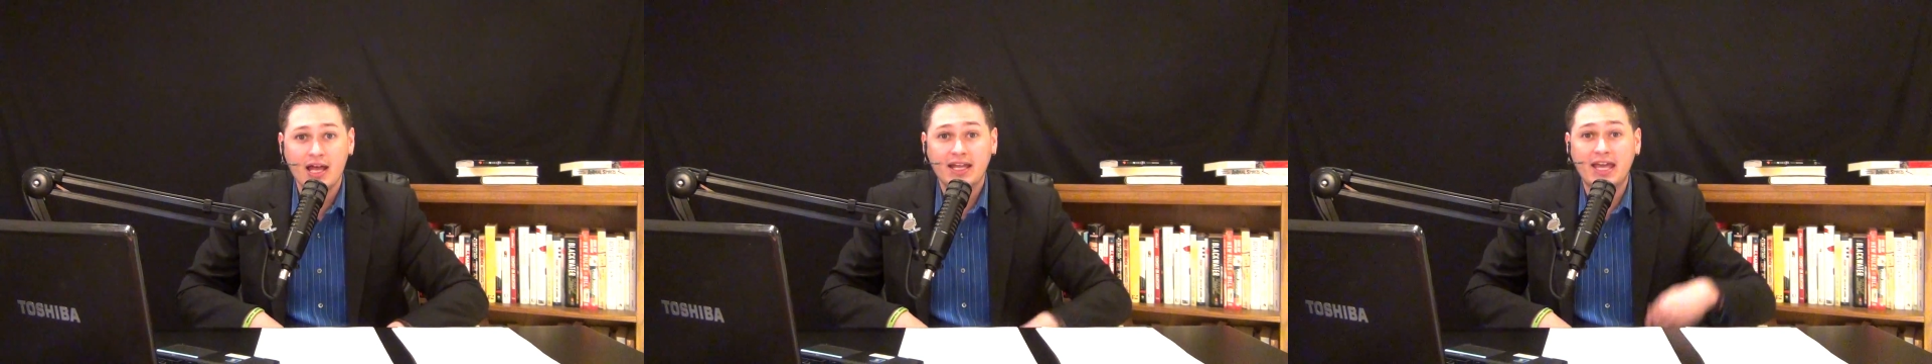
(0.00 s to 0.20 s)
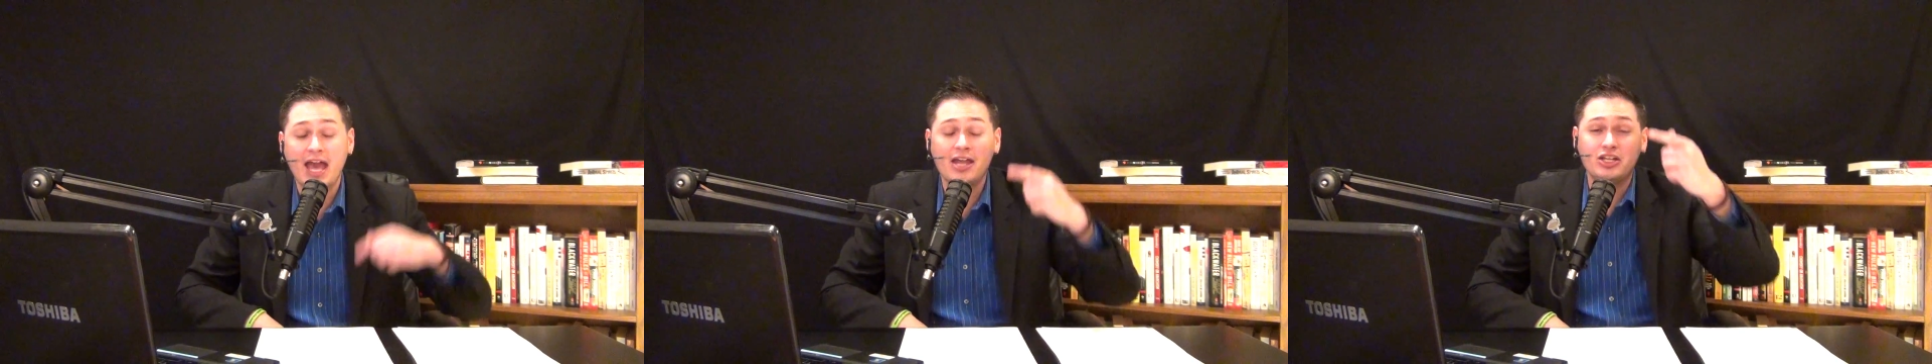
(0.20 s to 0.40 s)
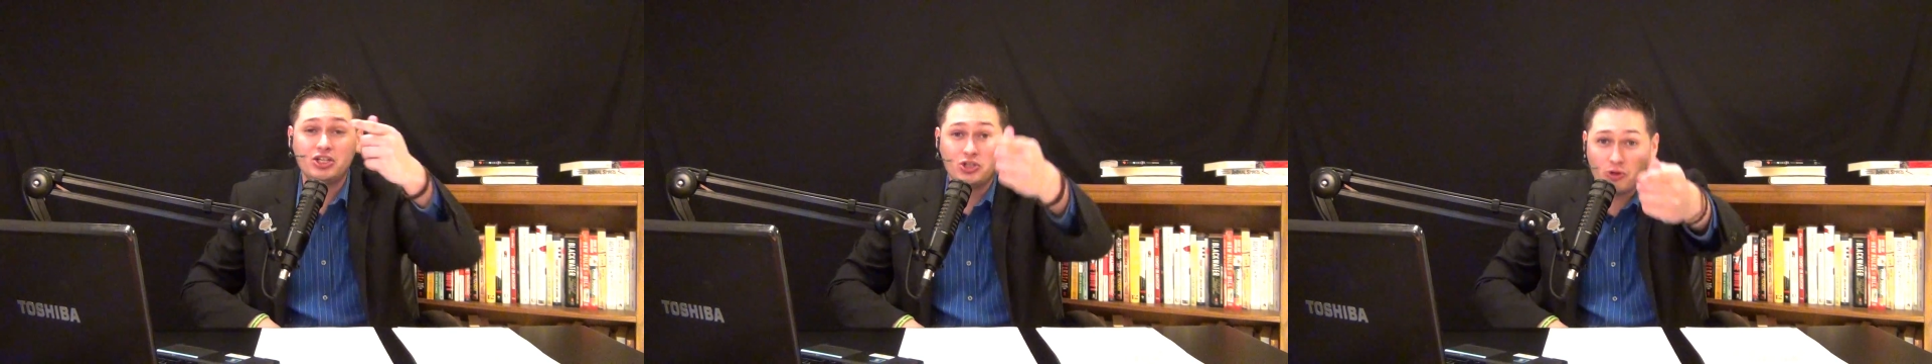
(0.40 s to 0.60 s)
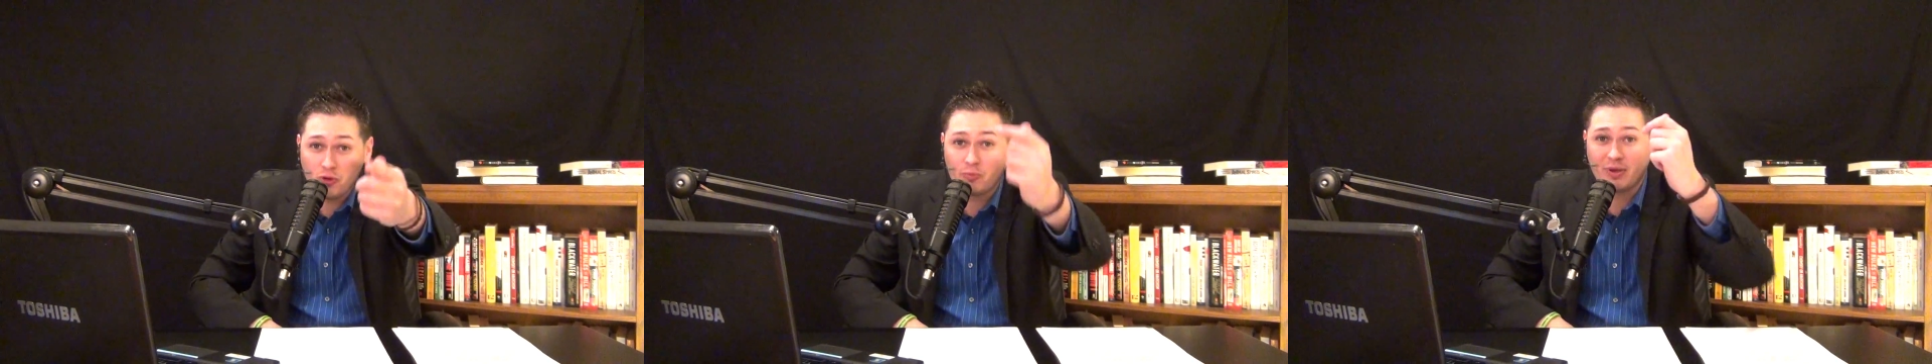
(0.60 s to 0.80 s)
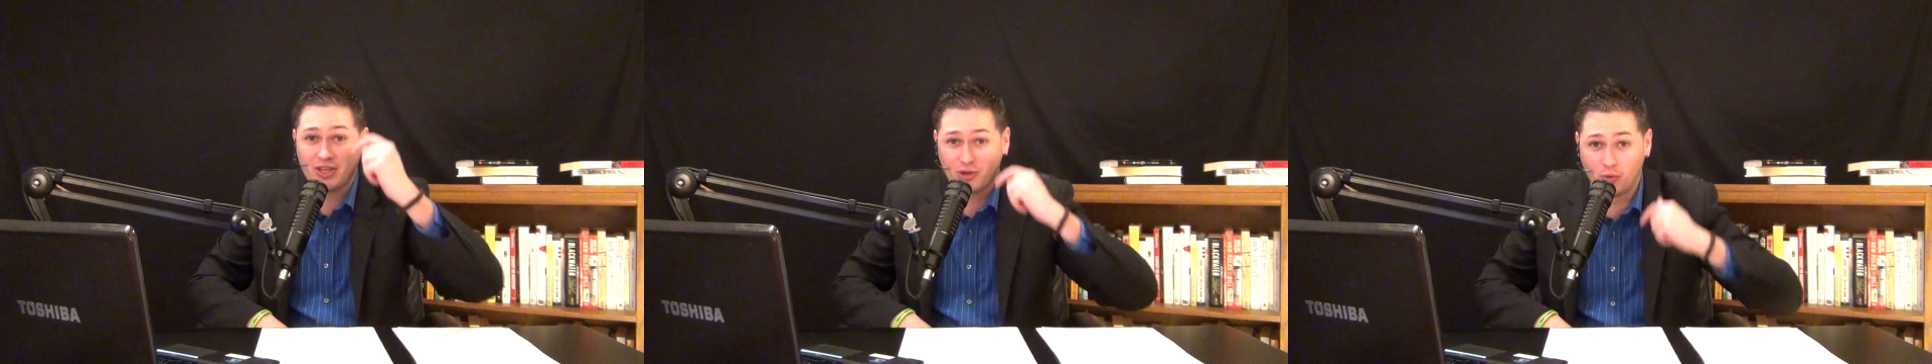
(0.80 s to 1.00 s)
can you
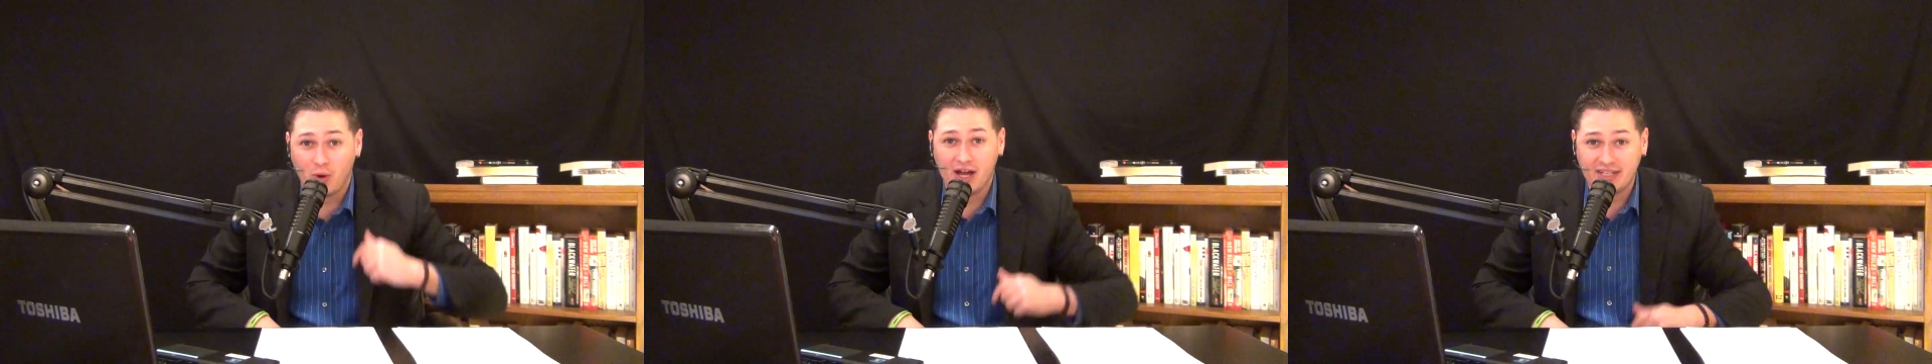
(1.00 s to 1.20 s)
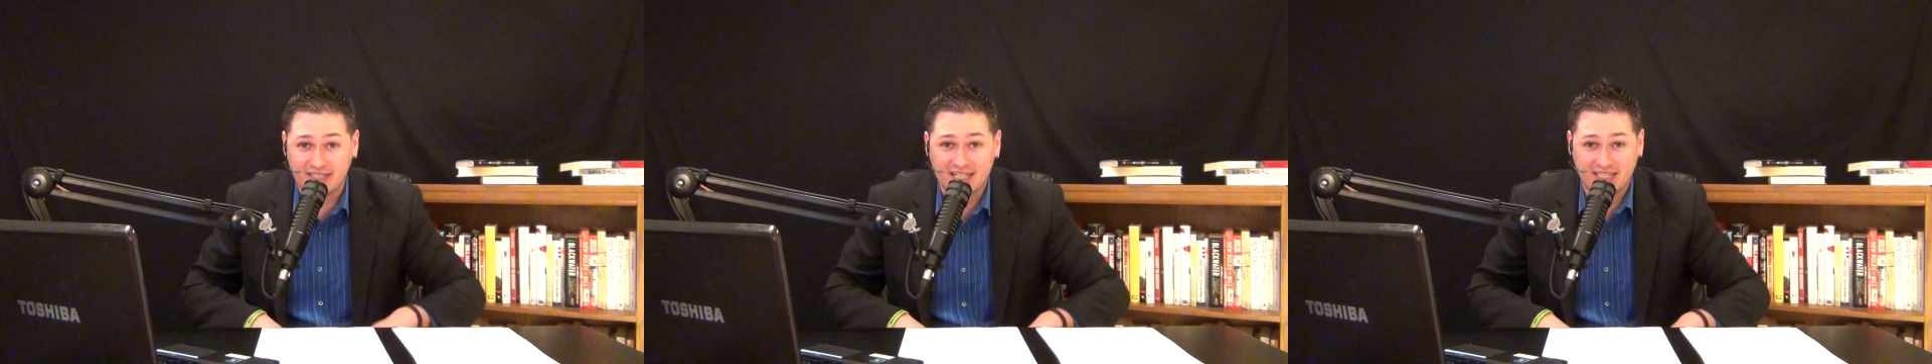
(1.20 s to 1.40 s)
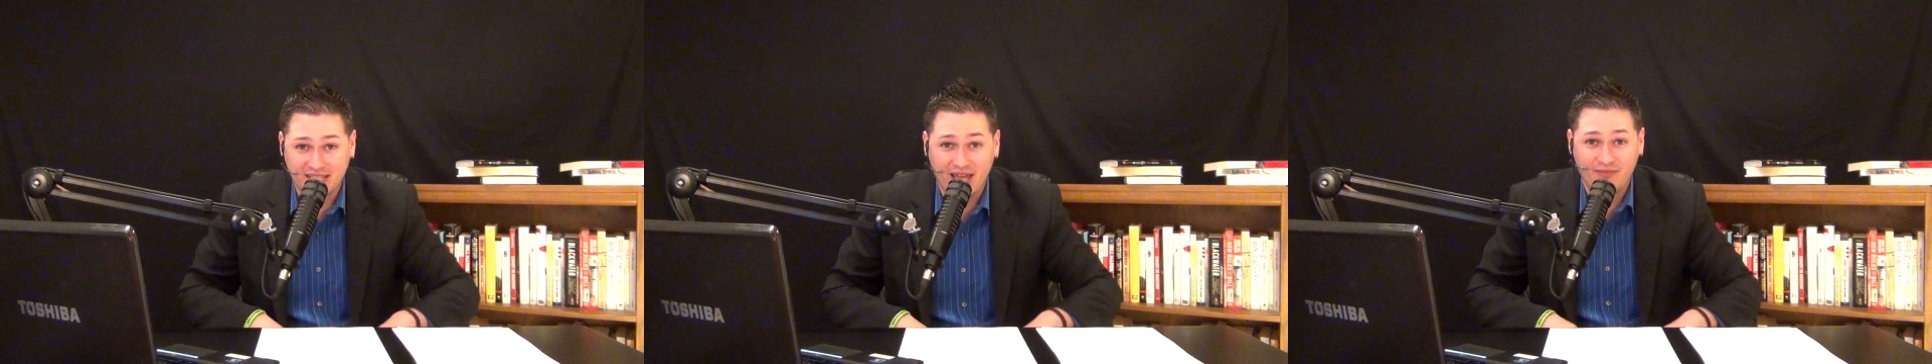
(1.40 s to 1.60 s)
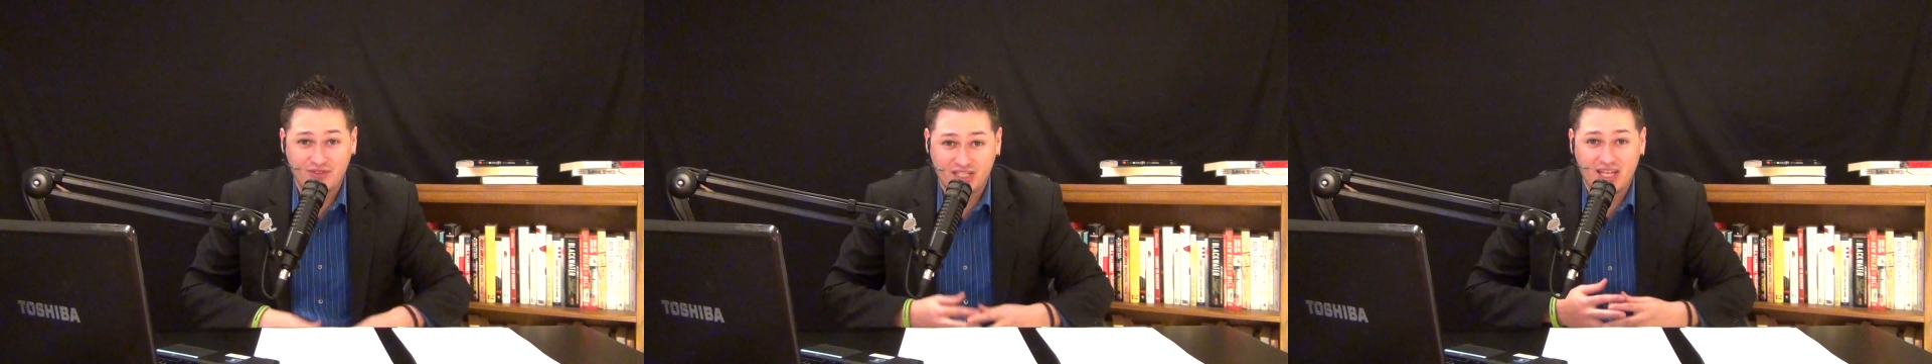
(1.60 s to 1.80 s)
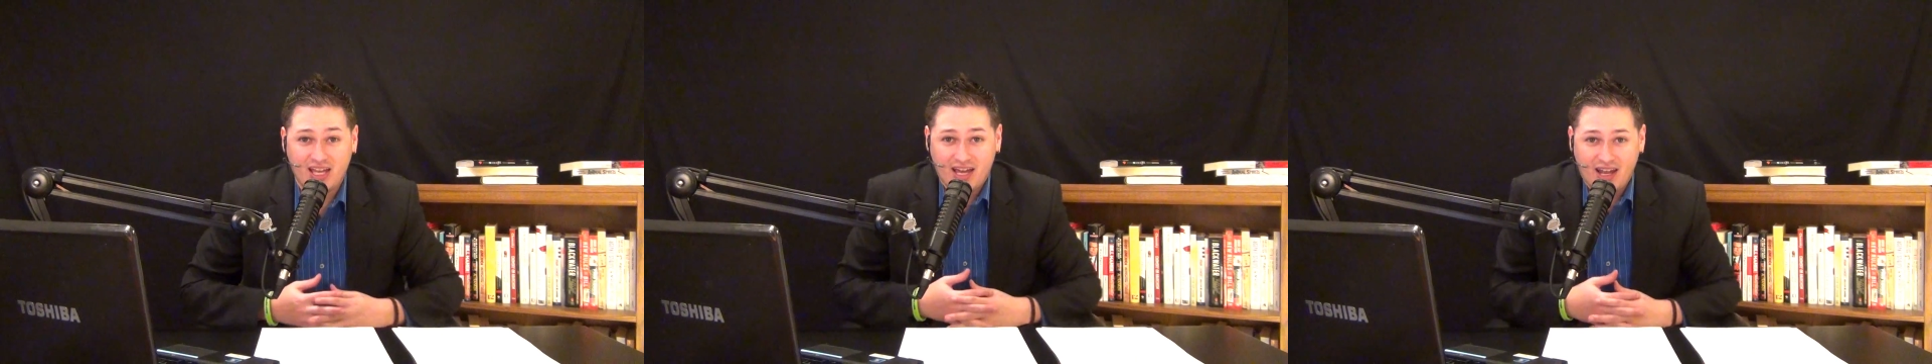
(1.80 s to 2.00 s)
be the one to save
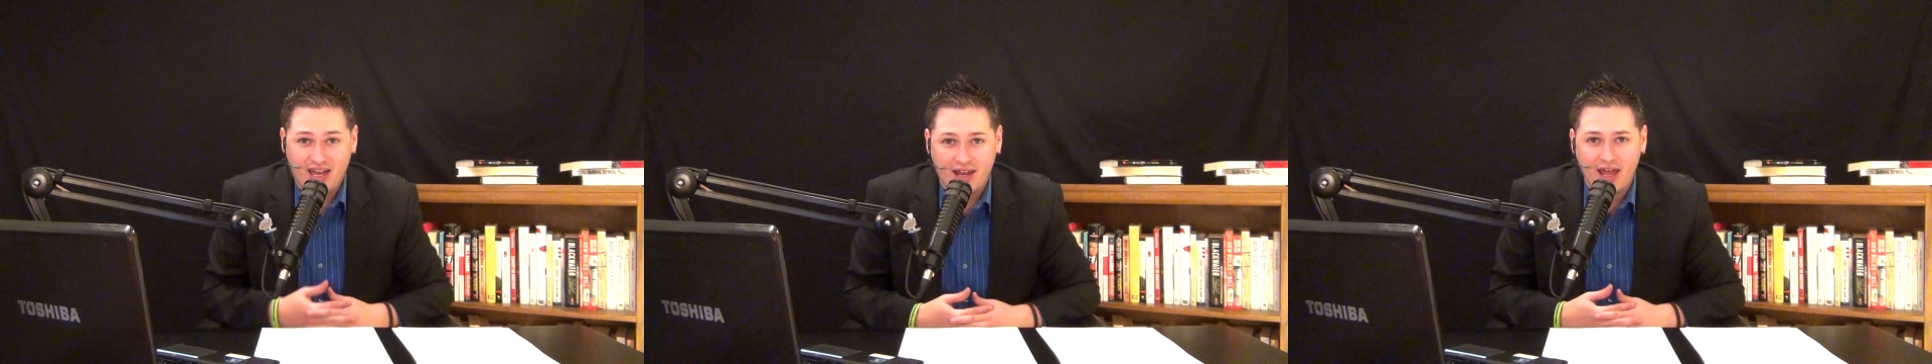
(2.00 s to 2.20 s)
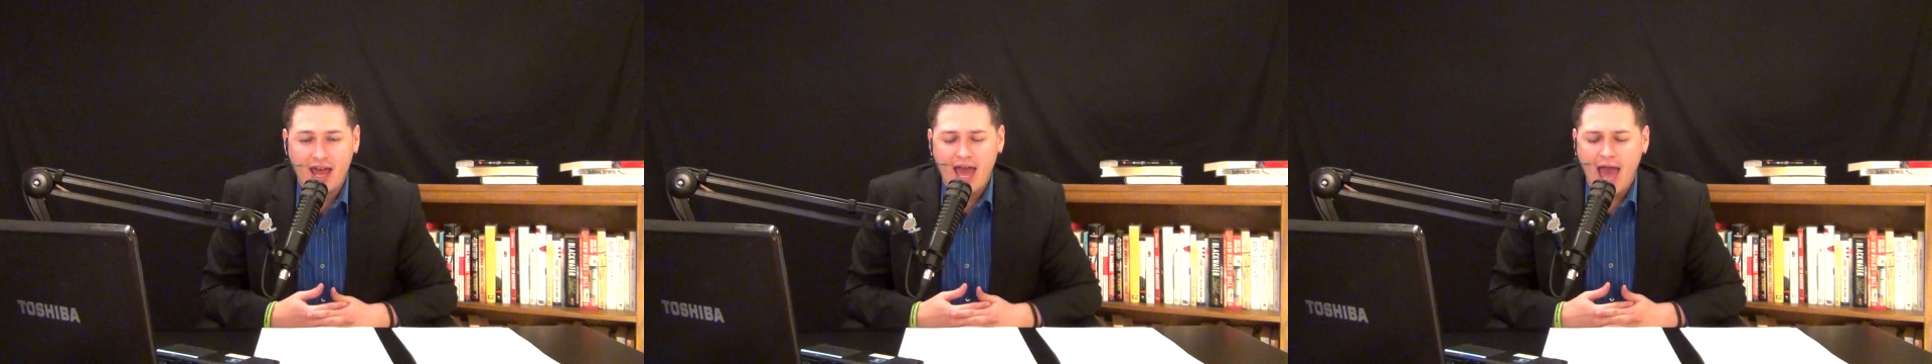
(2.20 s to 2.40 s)
CNN?